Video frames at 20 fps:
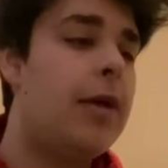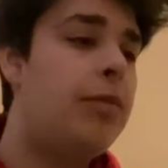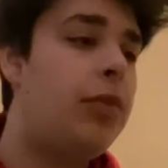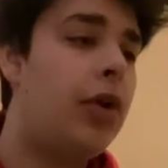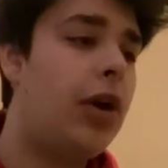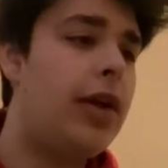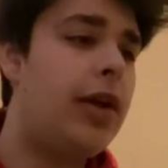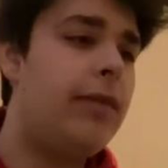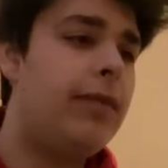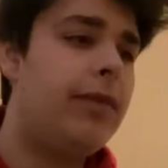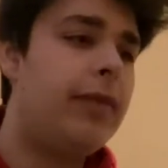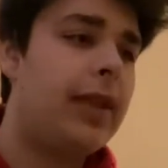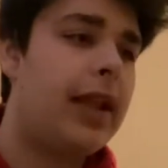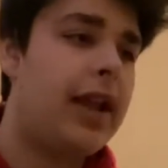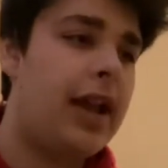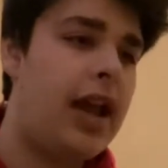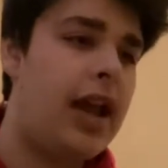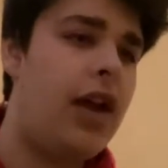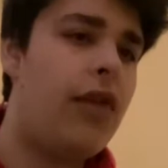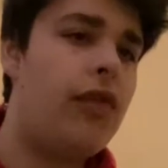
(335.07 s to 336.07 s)
But
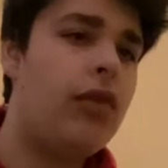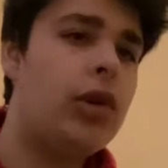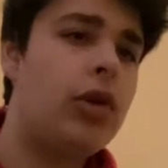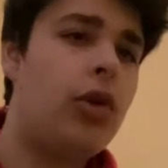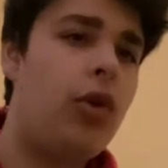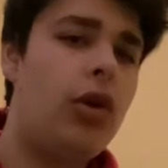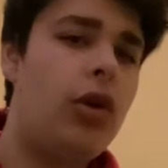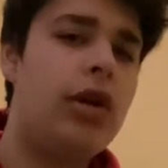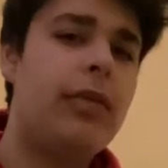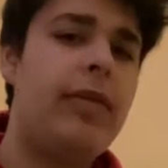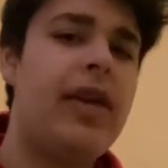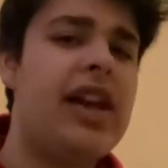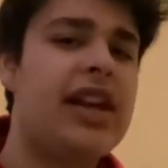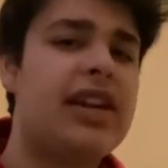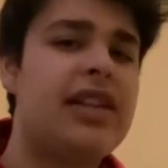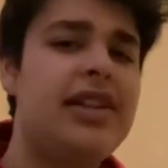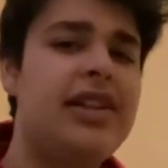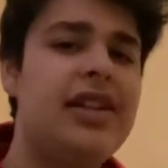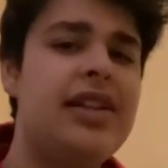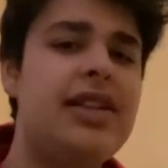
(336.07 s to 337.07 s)
every
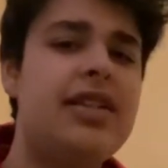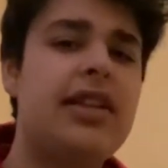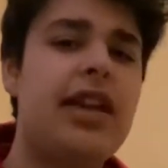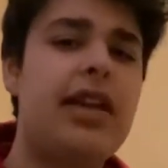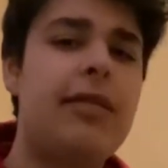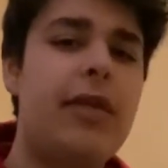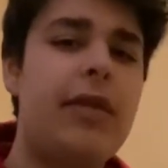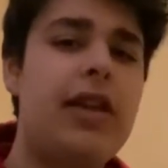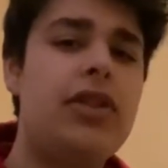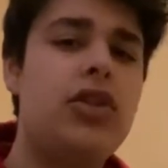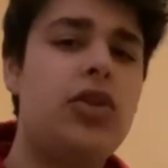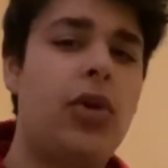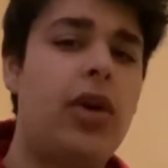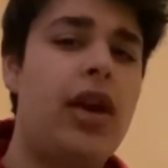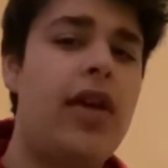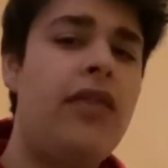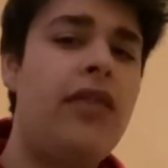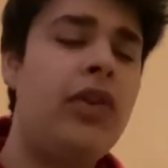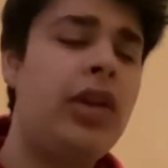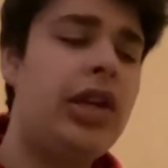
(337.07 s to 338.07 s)
quarterback needs a mentor.
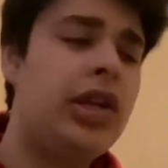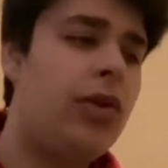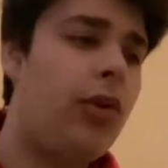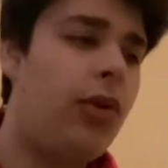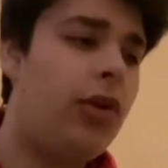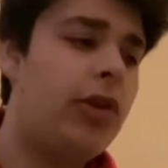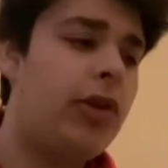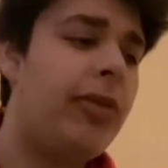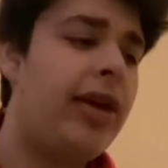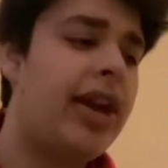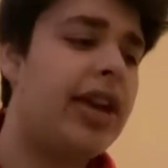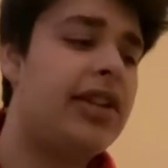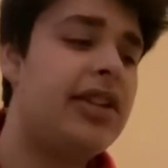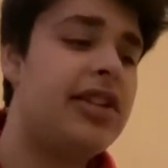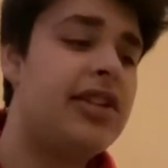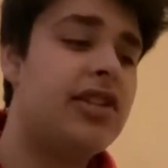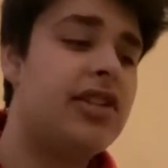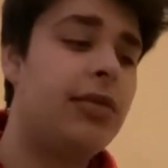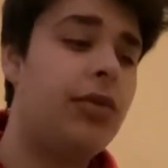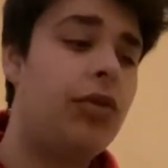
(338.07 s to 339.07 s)
Every quarterback
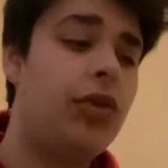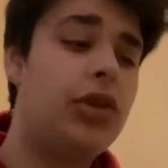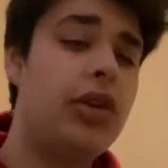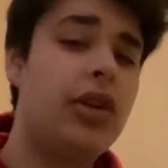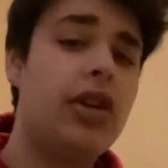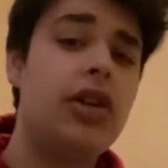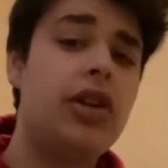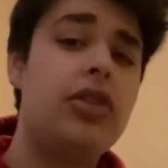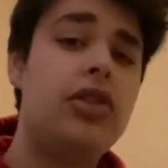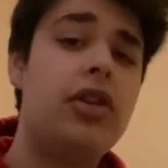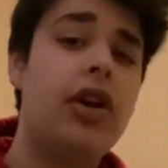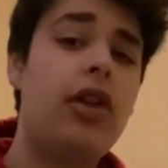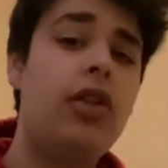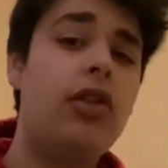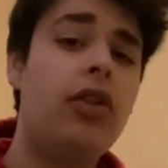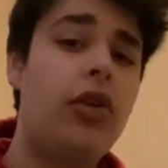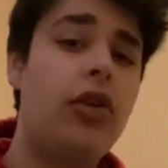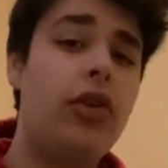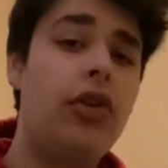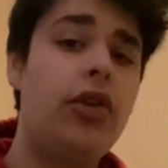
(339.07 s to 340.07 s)
needs someone to
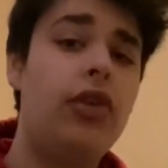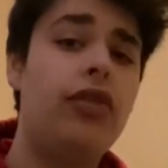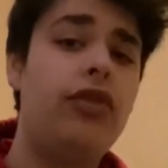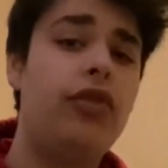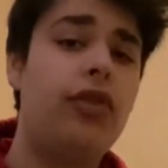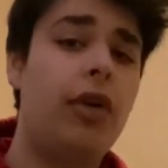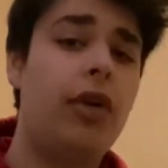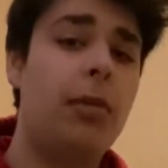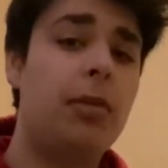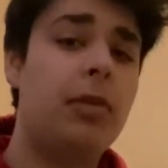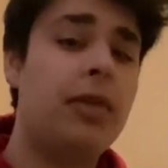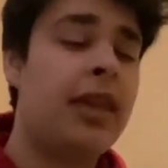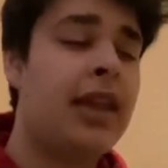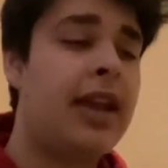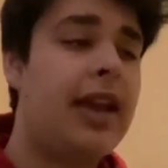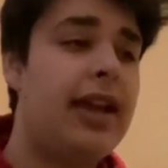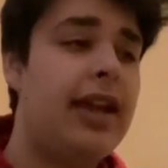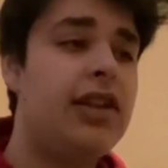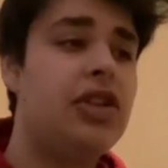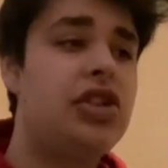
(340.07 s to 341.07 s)
learn from.
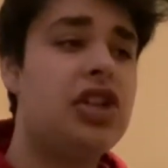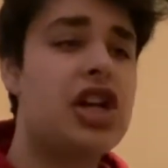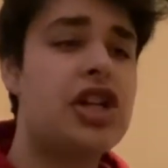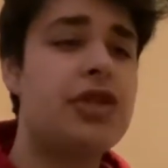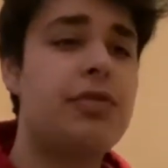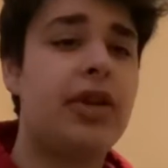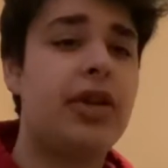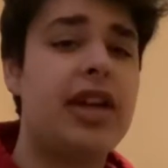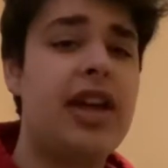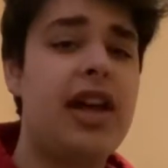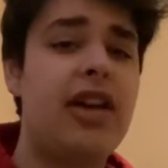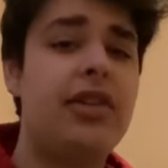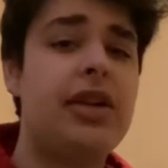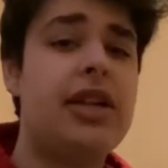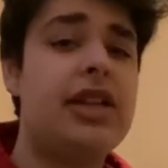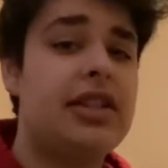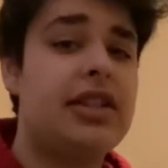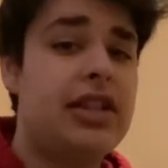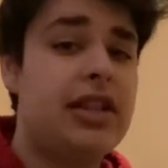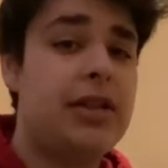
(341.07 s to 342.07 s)
And Josh McCown
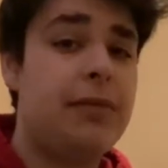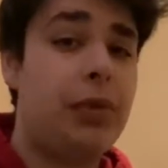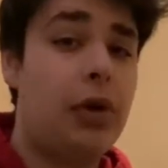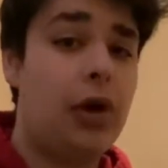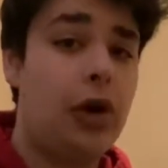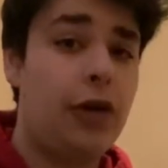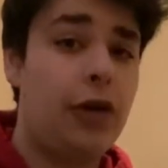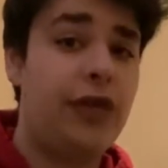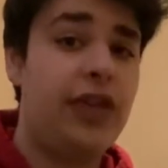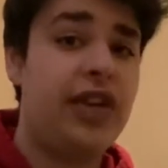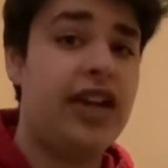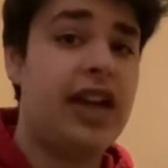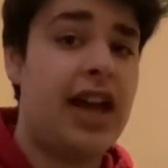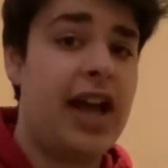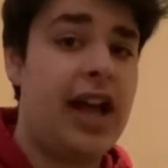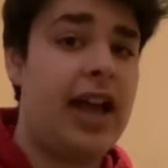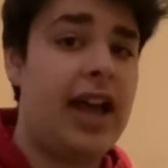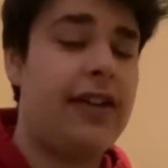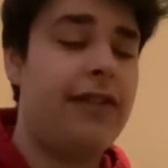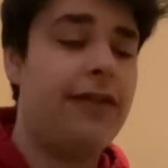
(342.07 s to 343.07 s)
is the perfect
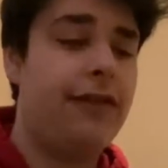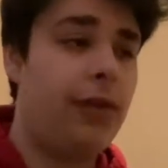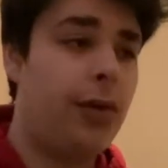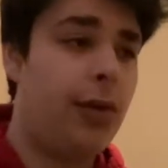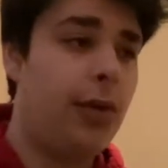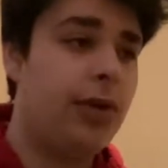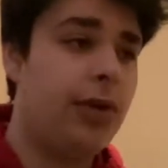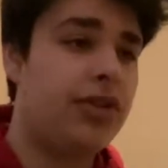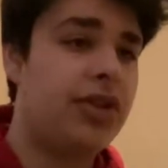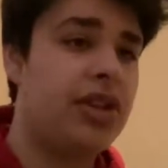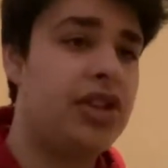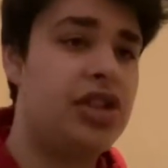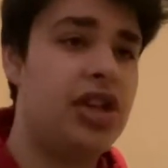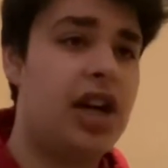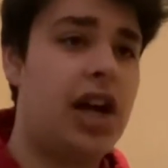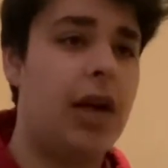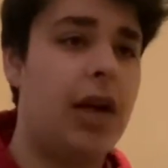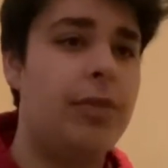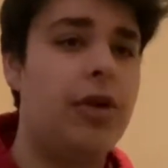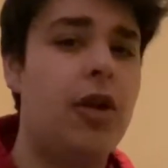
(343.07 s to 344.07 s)
guy for the
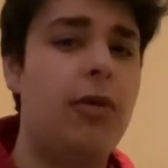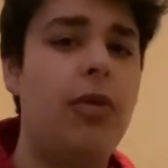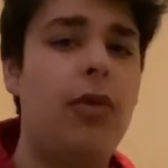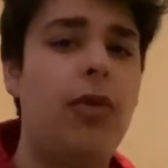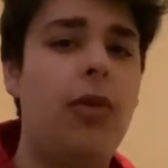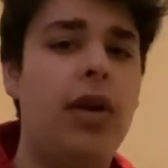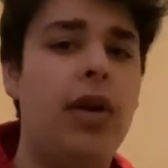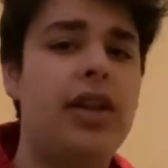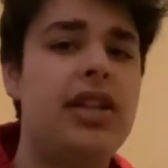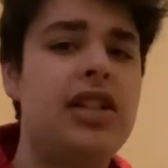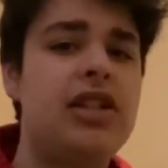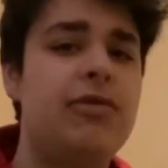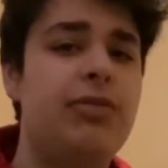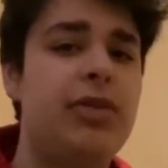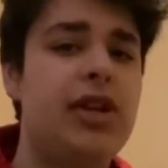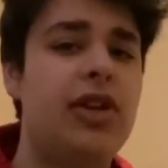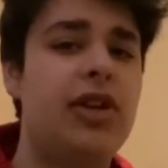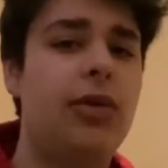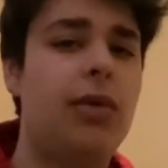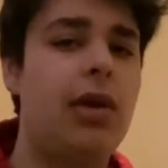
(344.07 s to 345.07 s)
job. Number one, he's
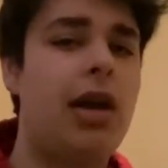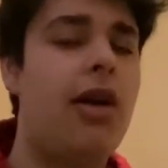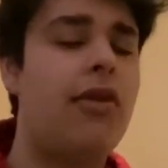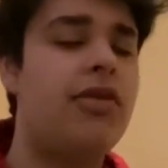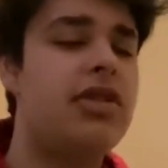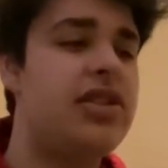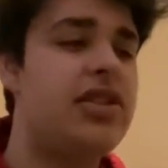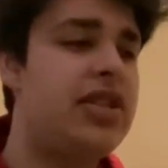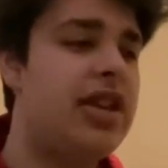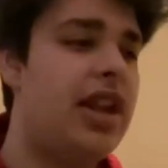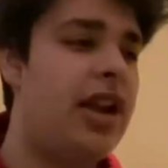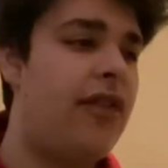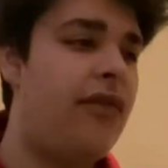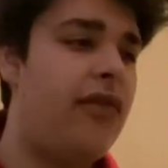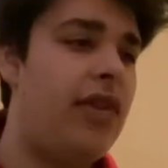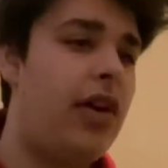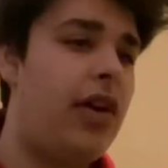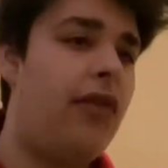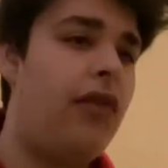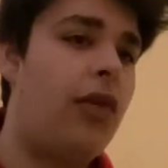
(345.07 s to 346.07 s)
been around in the
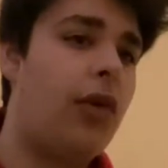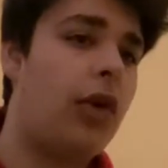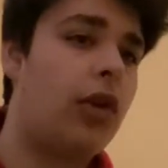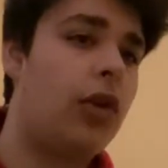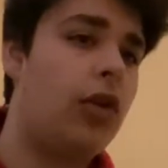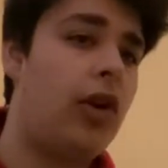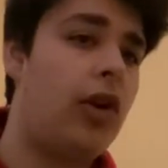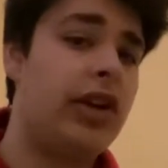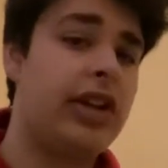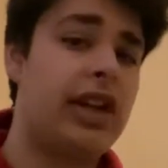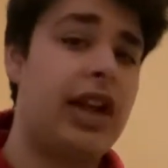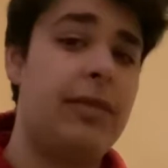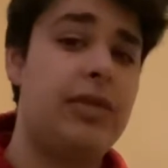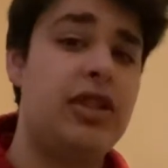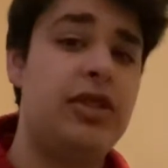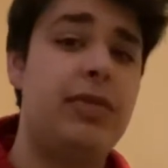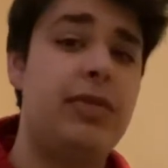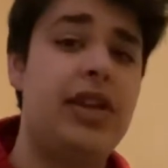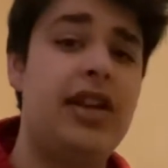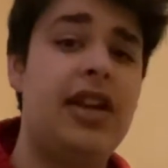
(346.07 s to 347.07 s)
NFL for a long time.
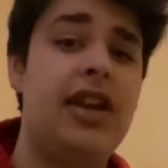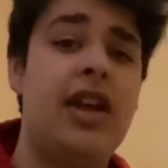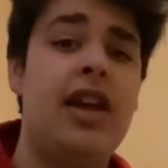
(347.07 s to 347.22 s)
He's been